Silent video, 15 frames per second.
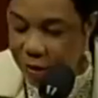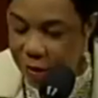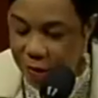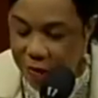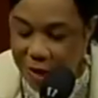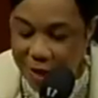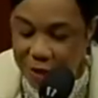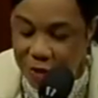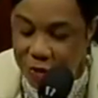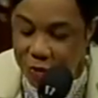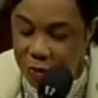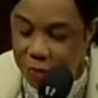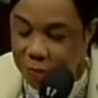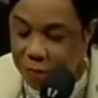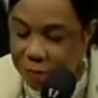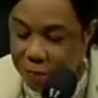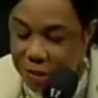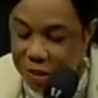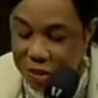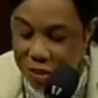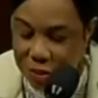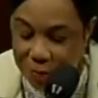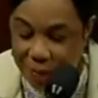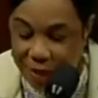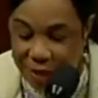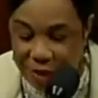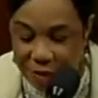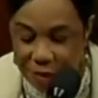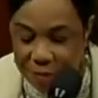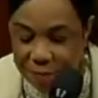Thank you, Mr.
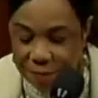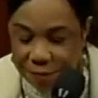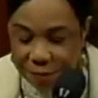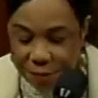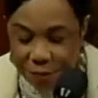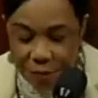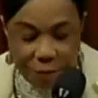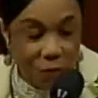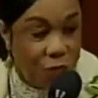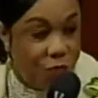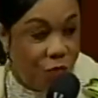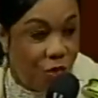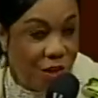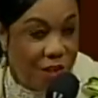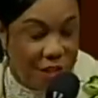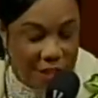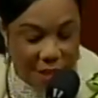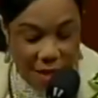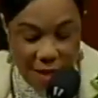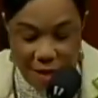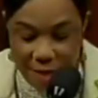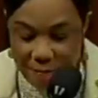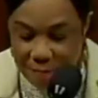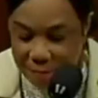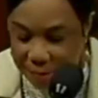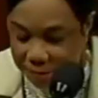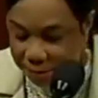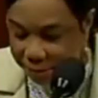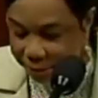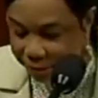Speaker, for the time.
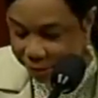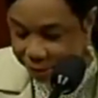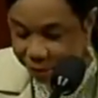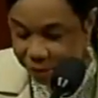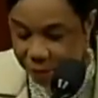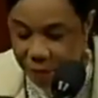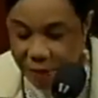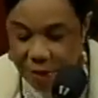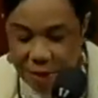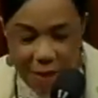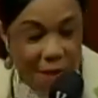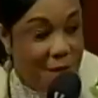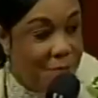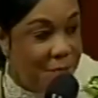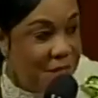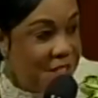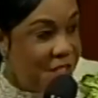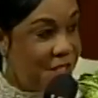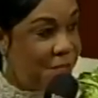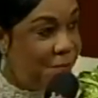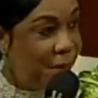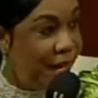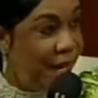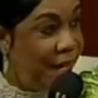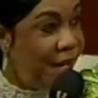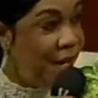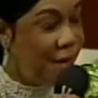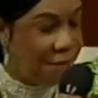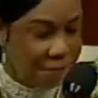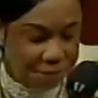Mr.
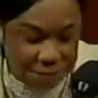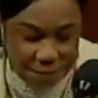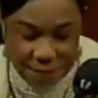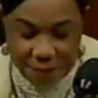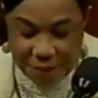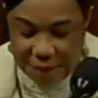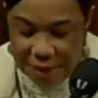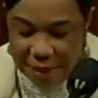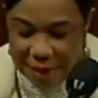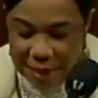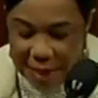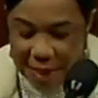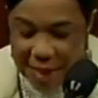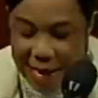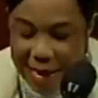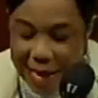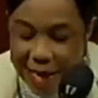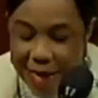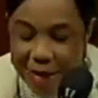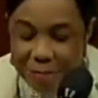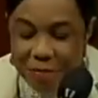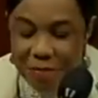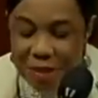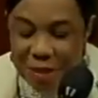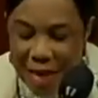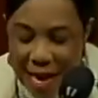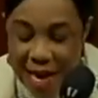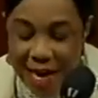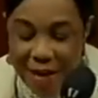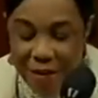Speaker, I am
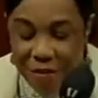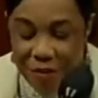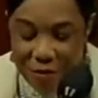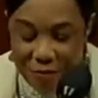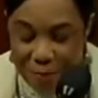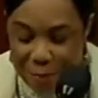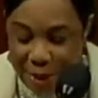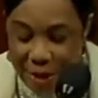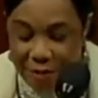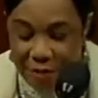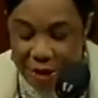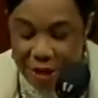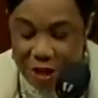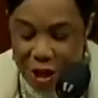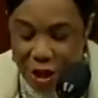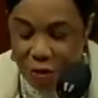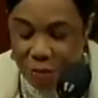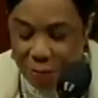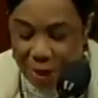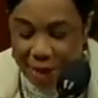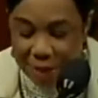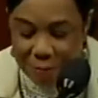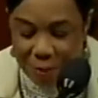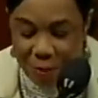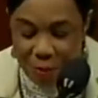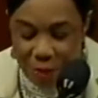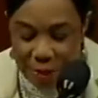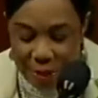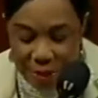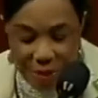tired of burying young black
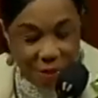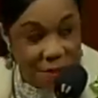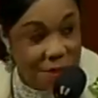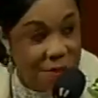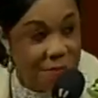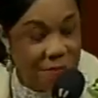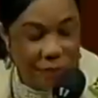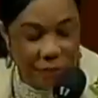boys.